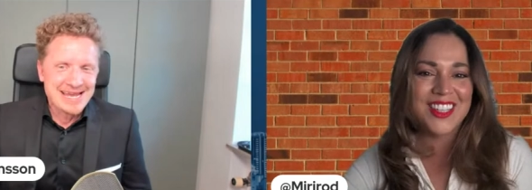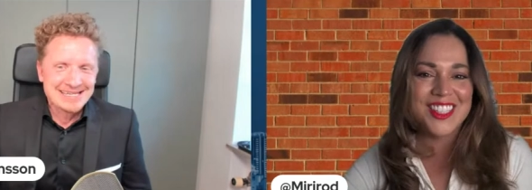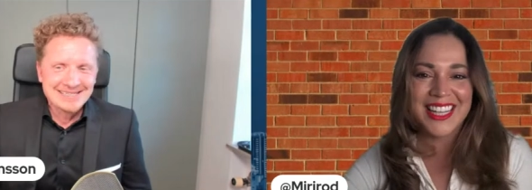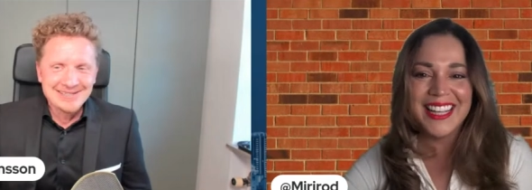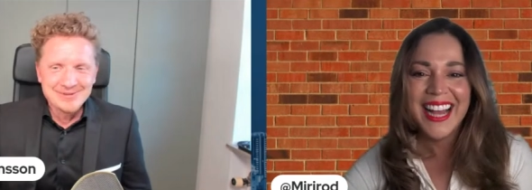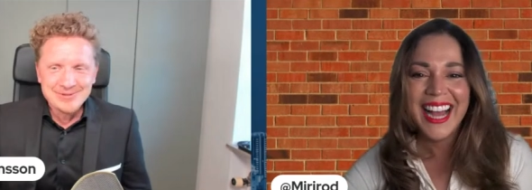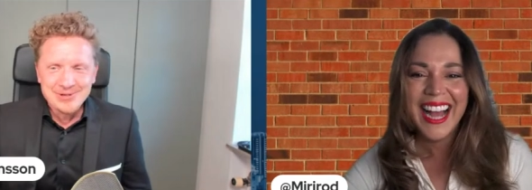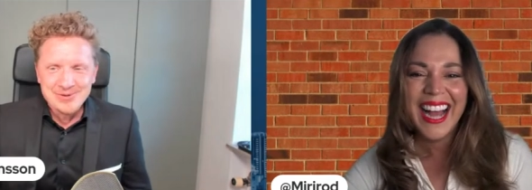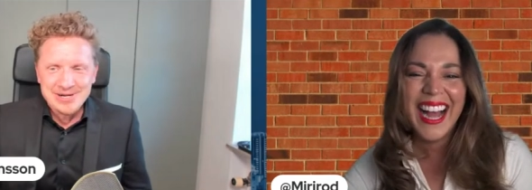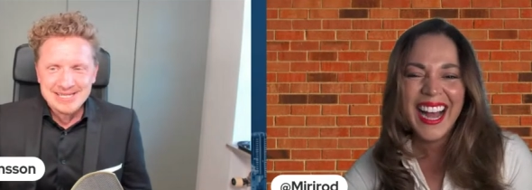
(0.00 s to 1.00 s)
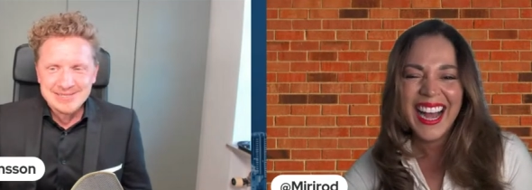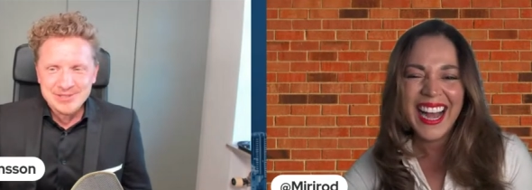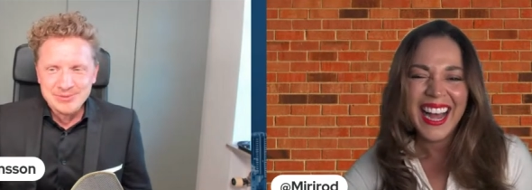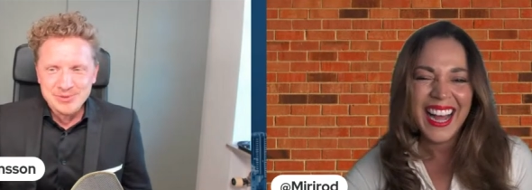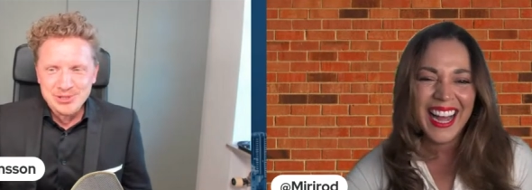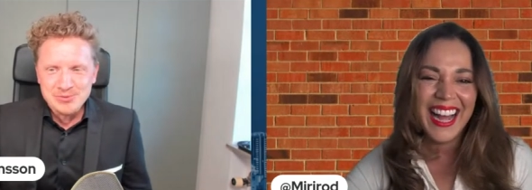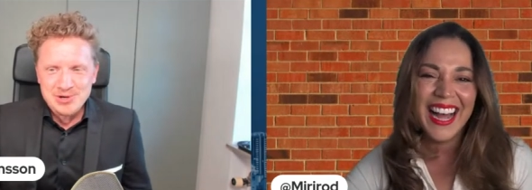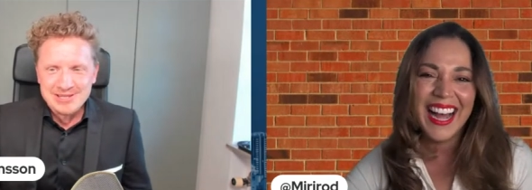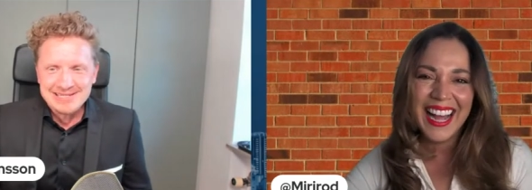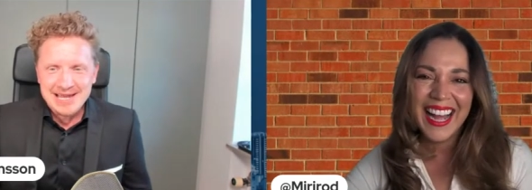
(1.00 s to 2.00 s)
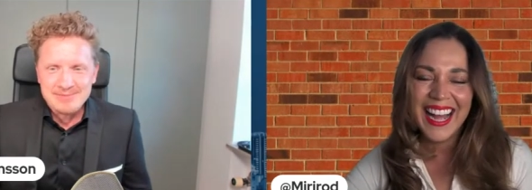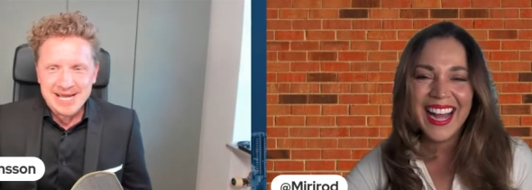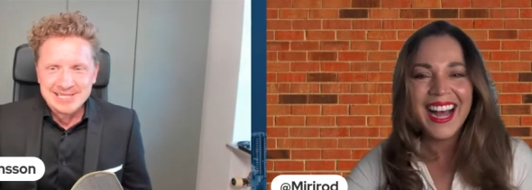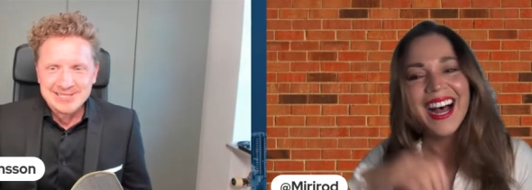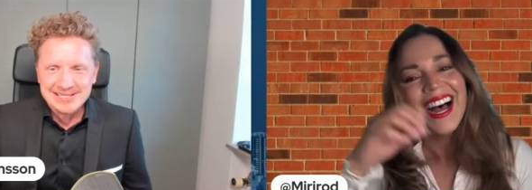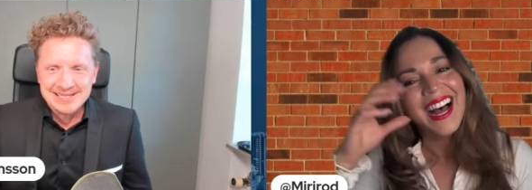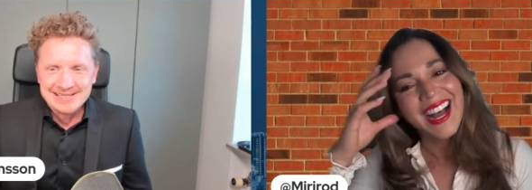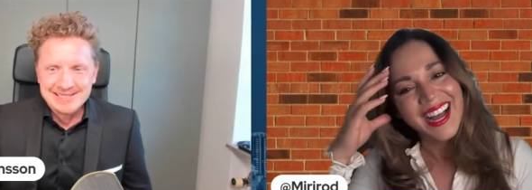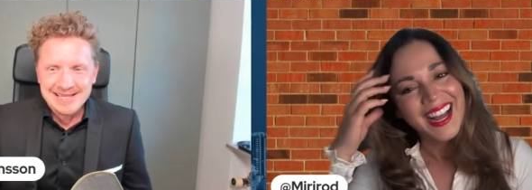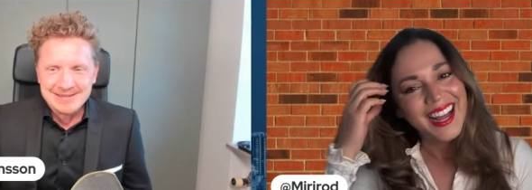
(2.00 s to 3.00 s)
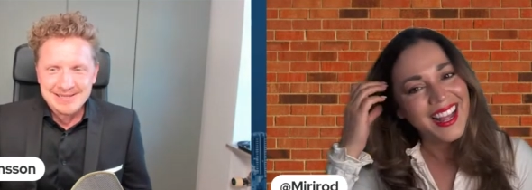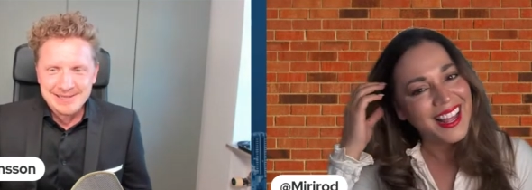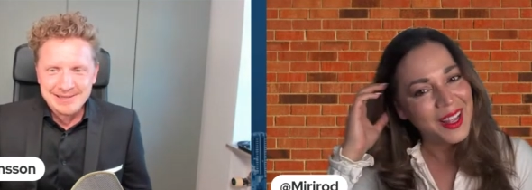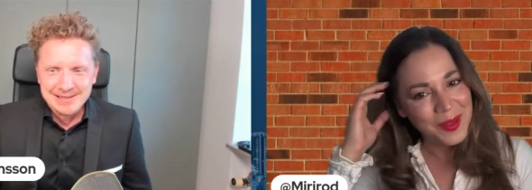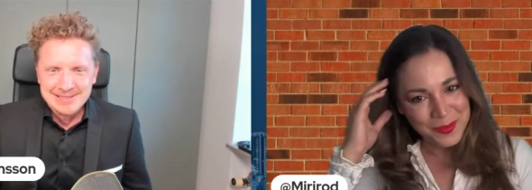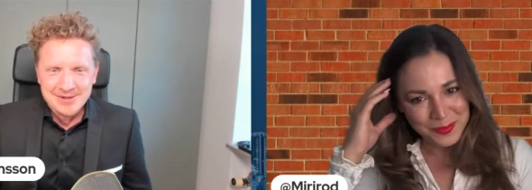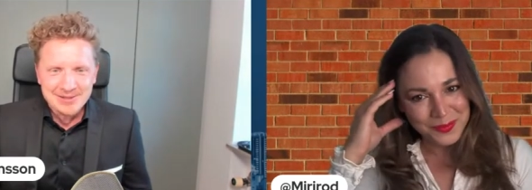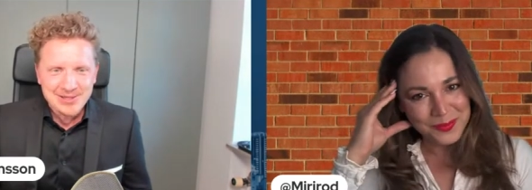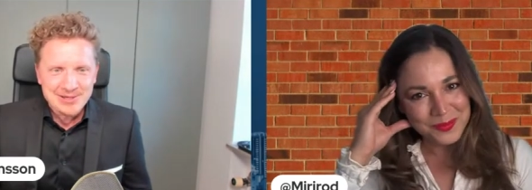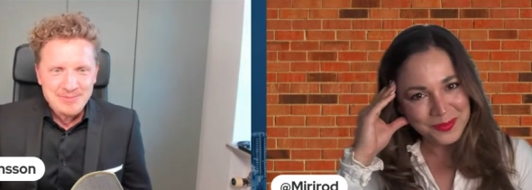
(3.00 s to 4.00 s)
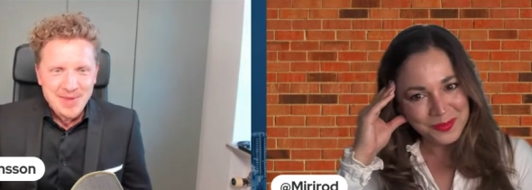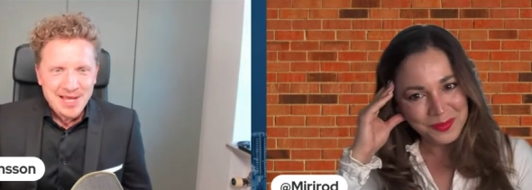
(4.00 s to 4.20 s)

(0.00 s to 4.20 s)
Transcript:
Speaker 1: right. No, no worries. You you were on time actually. That's that. It, it's all good.